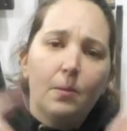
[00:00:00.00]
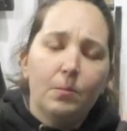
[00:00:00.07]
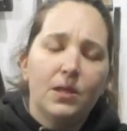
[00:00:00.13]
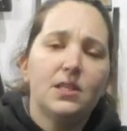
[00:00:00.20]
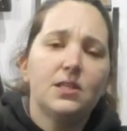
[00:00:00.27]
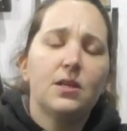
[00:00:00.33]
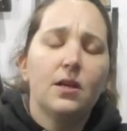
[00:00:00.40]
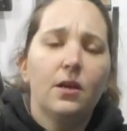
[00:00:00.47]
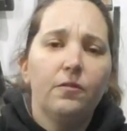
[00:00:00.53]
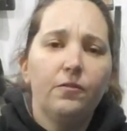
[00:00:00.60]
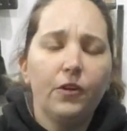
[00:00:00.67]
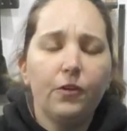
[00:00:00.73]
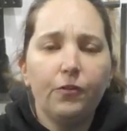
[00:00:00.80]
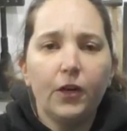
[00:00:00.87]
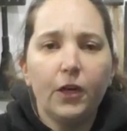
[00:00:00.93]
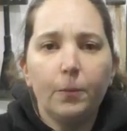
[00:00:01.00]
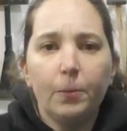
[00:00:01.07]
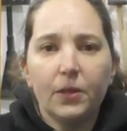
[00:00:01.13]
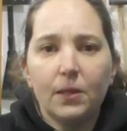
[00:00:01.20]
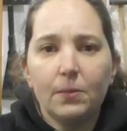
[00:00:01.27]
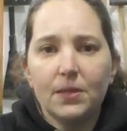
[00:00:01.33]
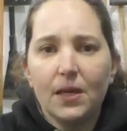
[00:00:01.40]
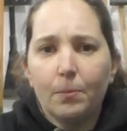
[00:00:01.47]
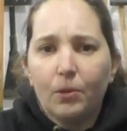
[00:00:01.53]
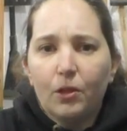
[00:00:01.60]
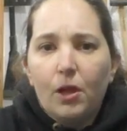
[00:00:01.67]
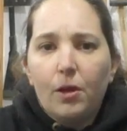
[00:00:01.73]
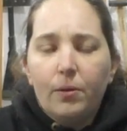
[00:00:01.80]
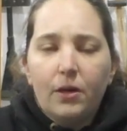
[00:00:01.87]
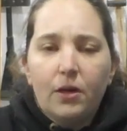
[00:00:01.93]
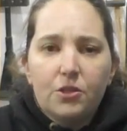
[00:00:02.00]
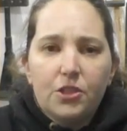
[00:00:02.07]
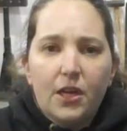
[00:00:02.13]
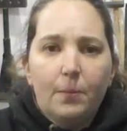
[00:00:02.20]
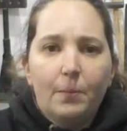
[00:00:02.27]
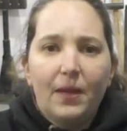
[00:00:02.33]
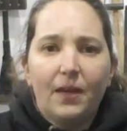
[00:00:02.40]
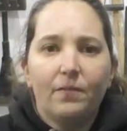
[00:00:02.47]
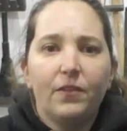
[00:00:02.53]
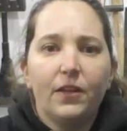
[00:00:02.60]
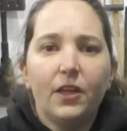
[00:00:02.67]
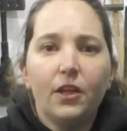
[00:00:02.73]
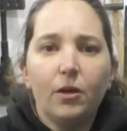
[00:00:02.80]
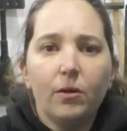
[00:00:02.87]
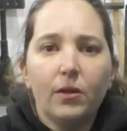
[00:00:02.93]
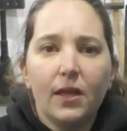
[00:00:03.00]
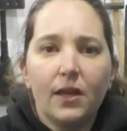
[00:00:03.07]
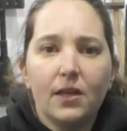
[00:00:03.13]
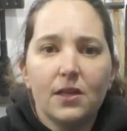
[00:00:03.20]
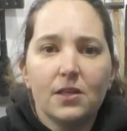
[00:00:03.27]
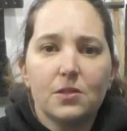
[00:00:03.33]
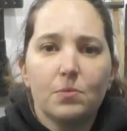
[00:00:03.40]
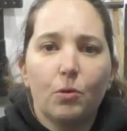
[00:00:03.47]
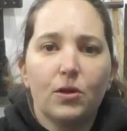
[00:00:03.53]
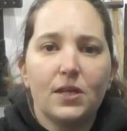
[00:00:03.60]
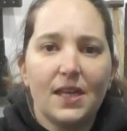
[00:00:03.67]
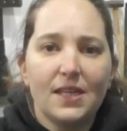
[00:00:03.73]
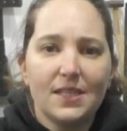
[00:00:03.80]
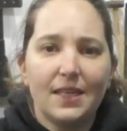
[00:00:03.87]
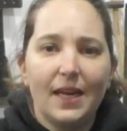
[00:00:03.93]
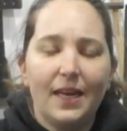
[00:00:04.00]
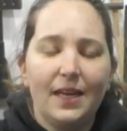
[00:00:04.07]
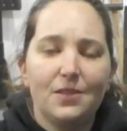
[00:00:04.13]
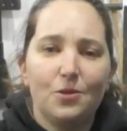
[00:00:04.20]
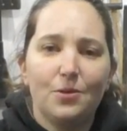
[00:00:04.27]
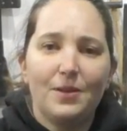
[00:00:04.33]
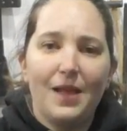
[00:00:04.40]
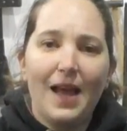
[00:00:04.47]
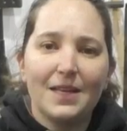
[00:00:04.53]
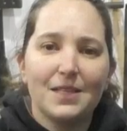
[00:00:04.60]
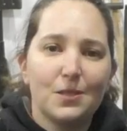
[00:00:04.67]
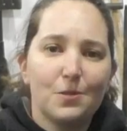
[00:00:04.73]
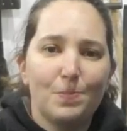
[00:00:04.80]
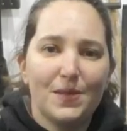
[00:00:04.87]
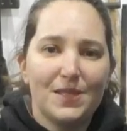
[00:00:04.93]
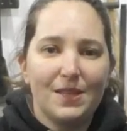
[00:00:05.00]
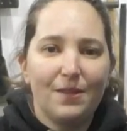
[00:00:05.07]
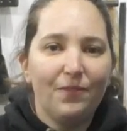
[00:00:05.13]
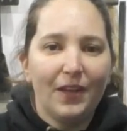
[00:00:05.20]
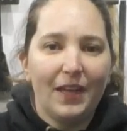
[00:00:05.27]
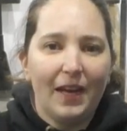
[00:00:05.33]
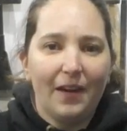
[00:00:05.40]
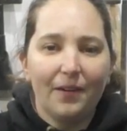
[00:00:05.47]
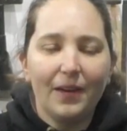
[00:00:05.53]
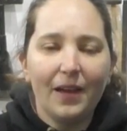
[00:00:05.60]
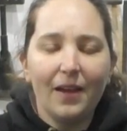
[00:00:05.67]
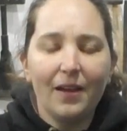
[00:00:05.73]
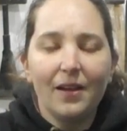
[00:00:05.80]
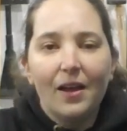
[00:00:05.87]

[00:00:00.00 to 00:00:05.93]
please feel free to put them down below, and I'll try and make a video that is more designated to that specific area.